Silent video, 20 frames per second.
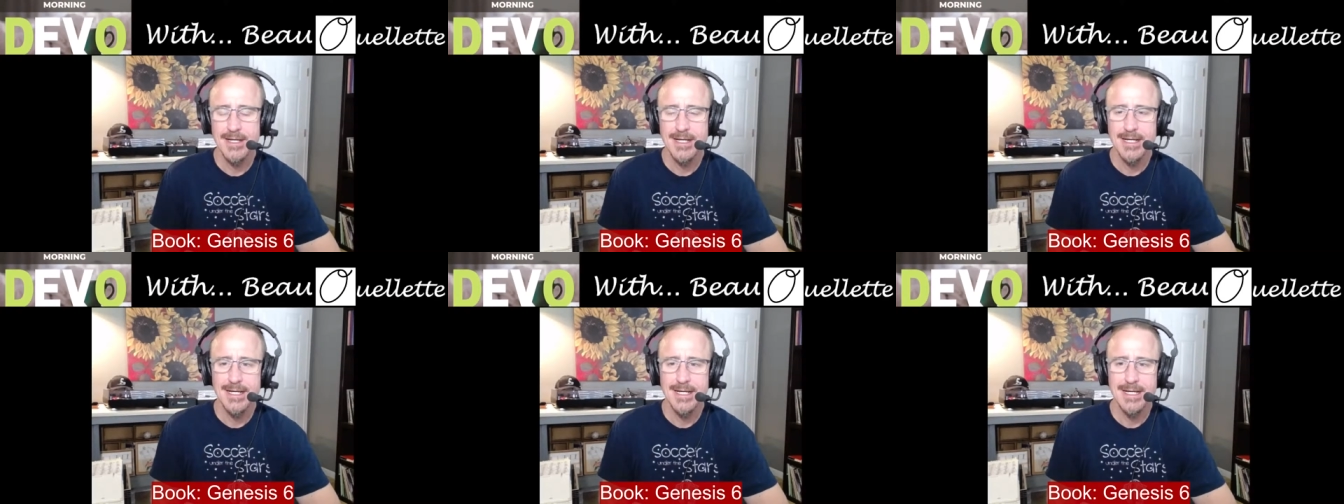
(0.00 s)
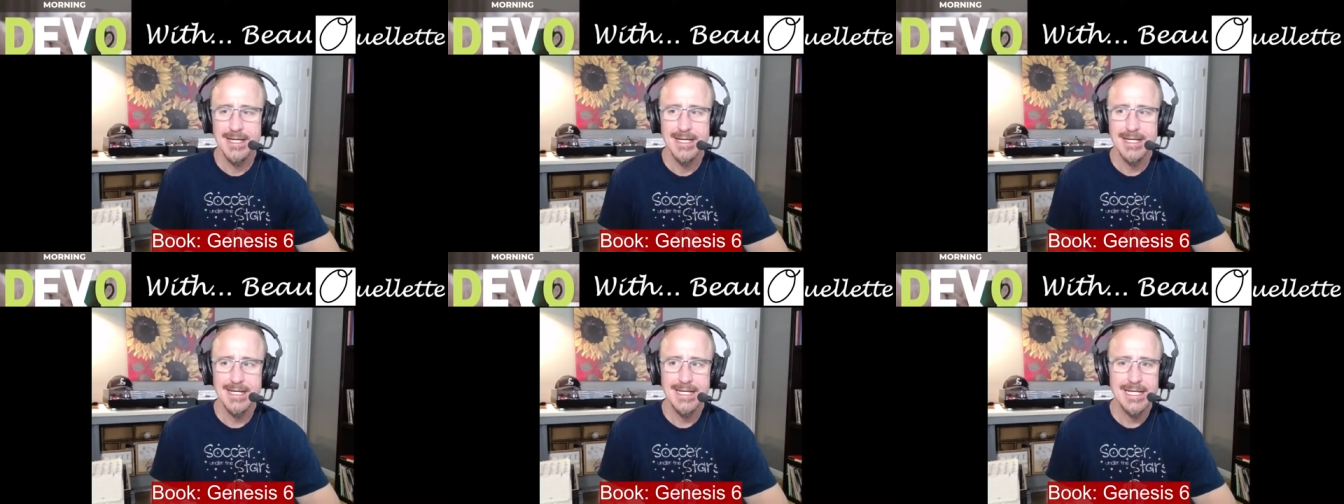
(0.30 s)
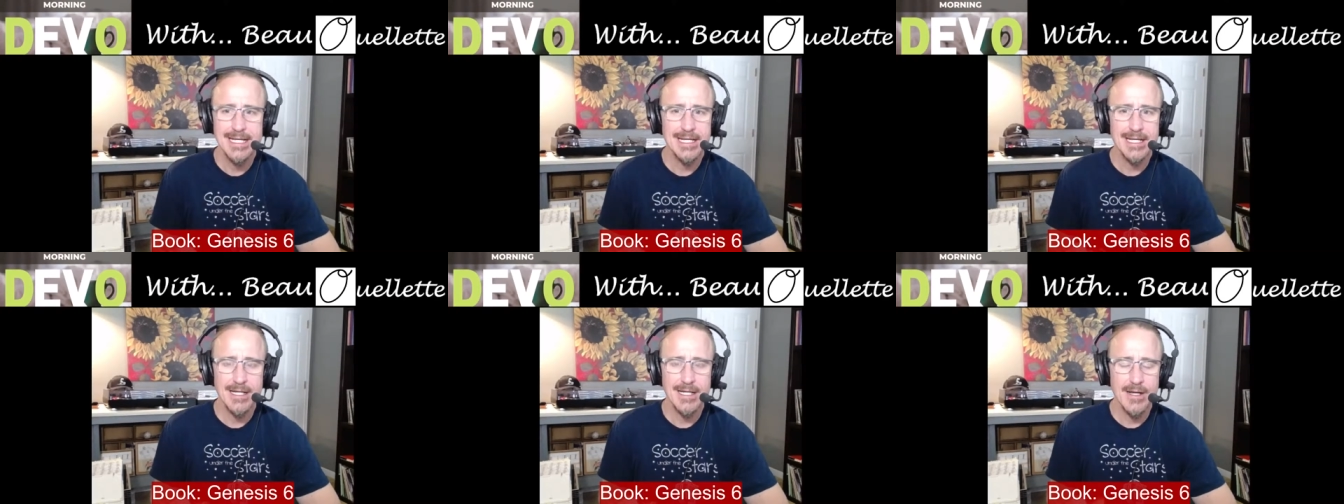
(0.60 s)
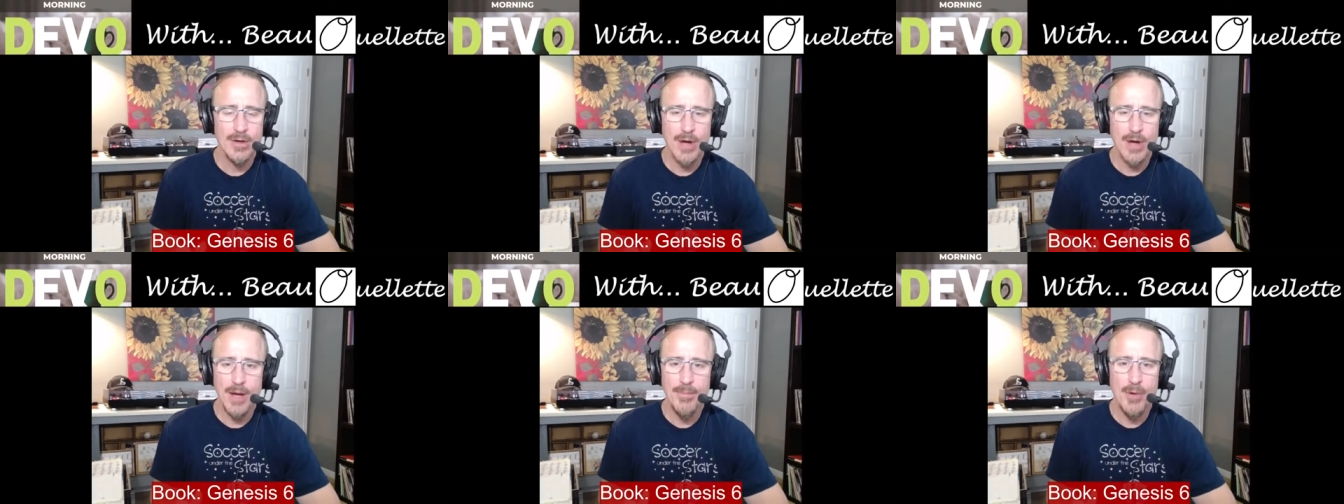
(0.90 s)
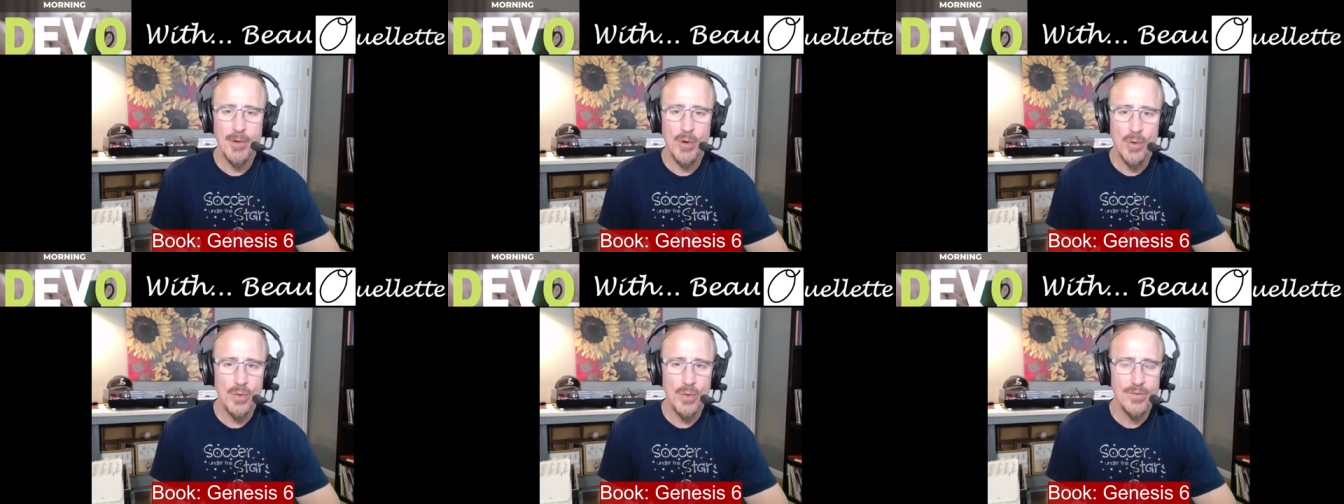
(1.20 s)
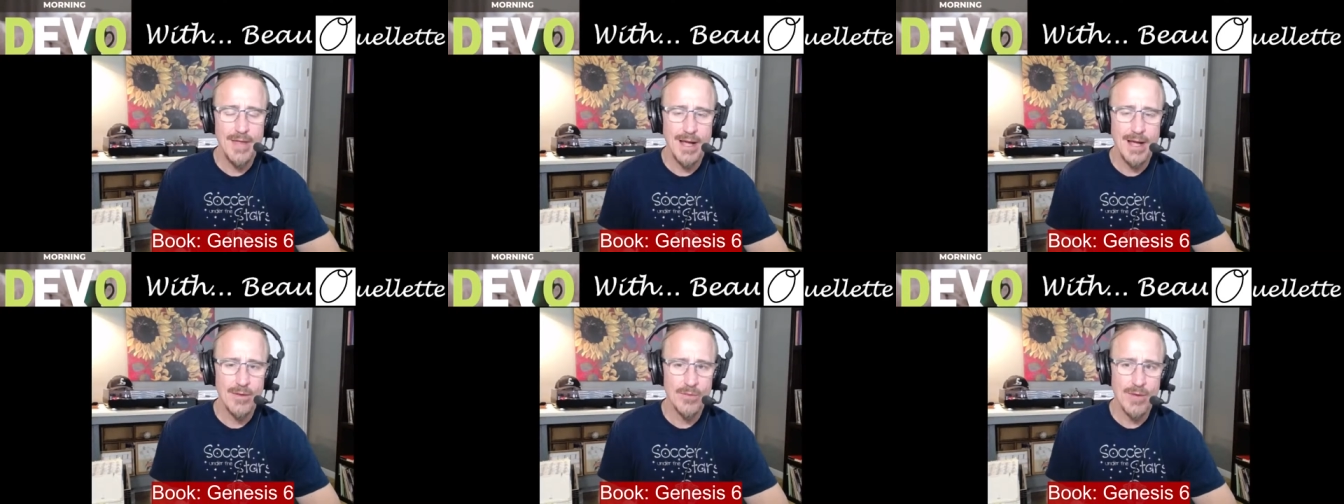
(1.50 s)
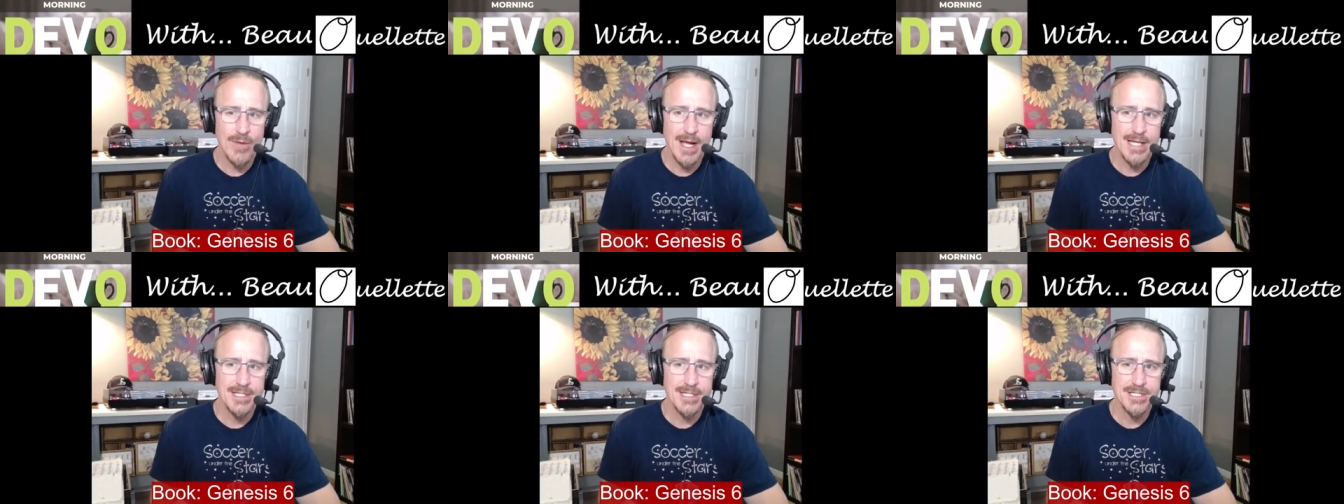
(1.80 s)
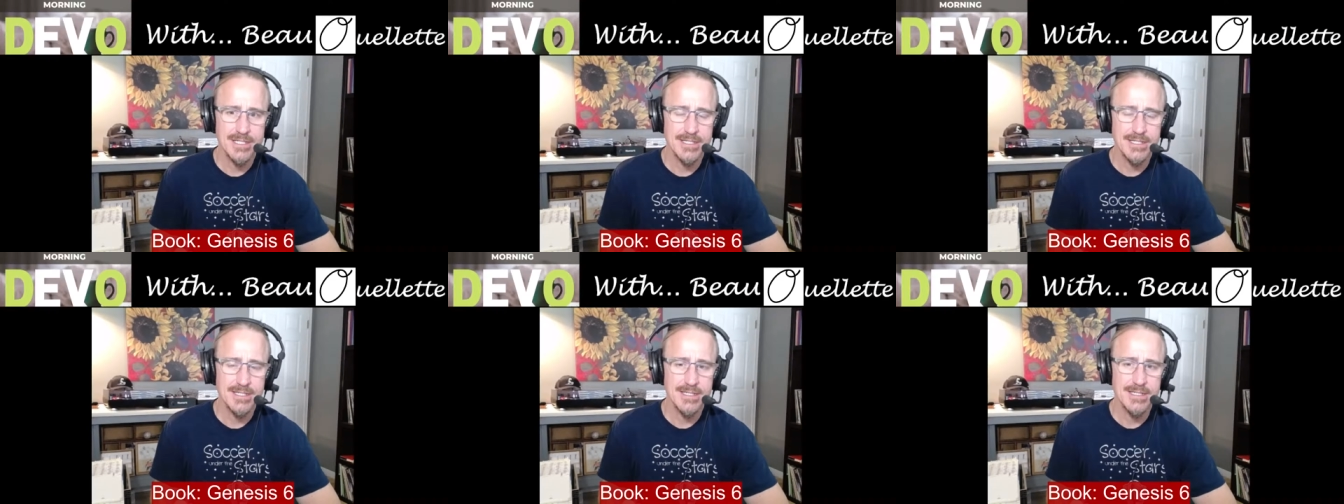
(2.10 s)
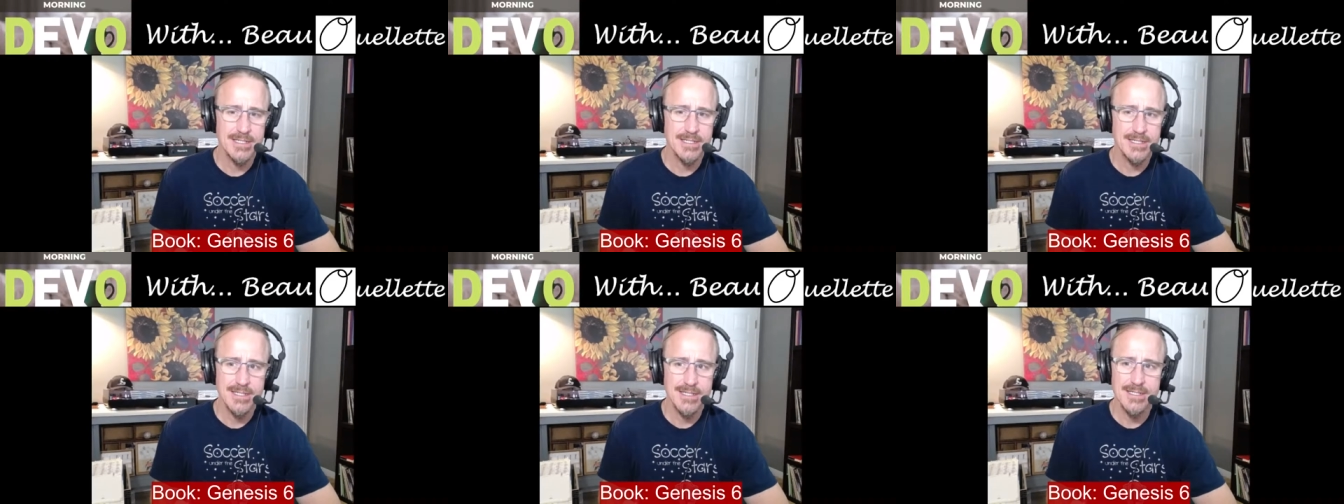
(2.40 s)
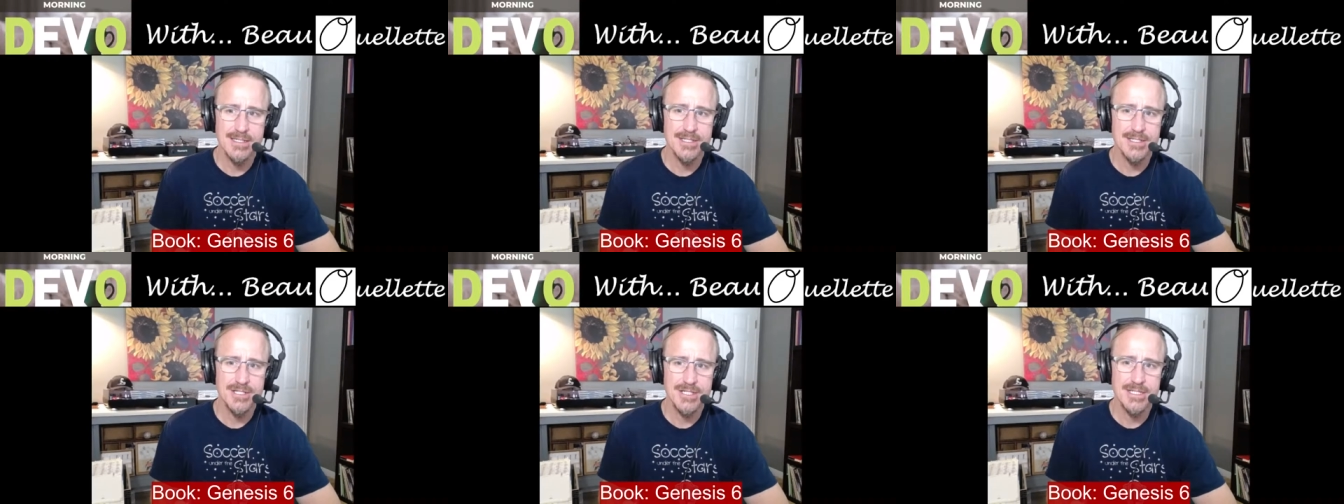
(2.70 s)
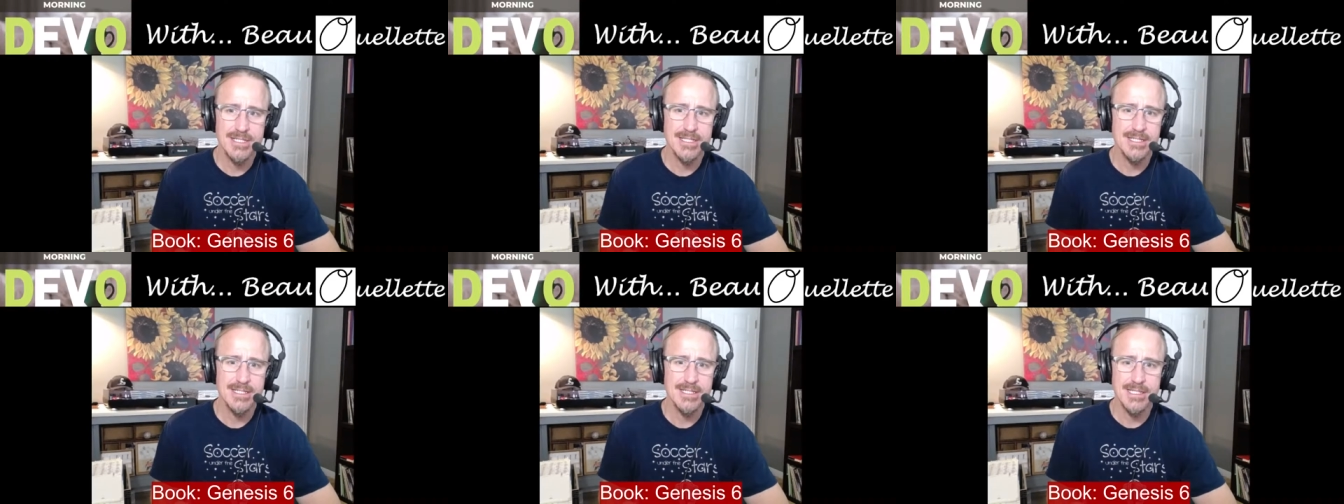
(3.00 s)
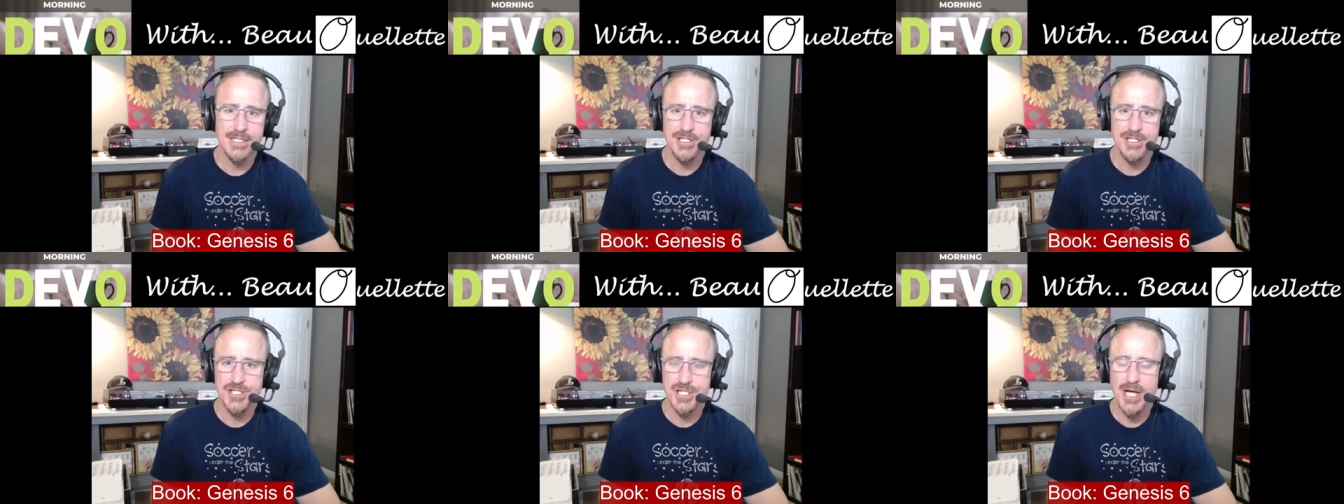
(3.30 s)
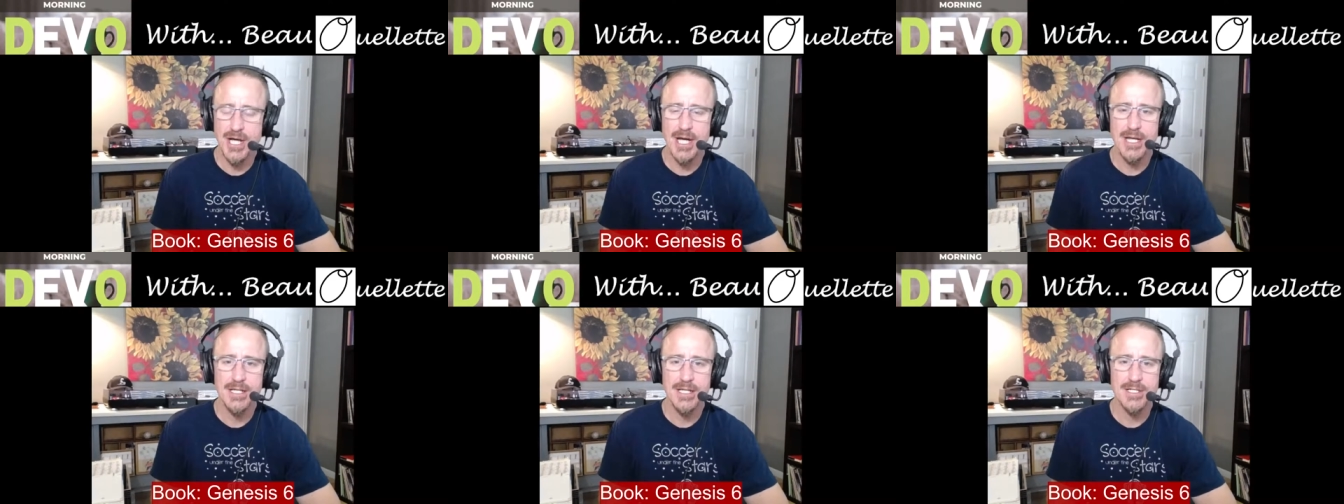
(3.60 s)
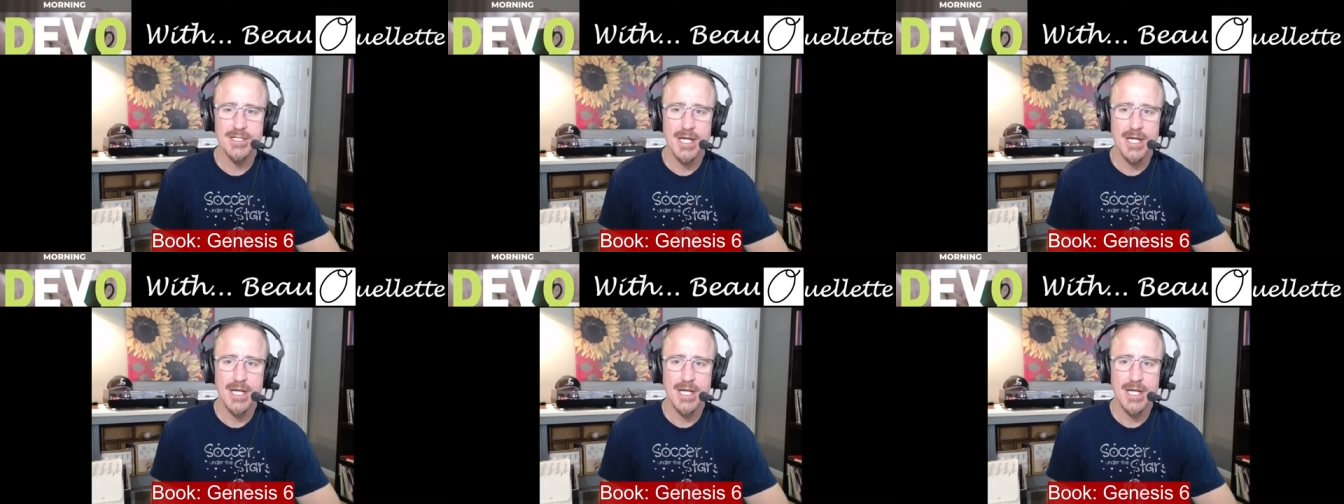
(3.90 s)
And he can uphold that righteousness just as a judge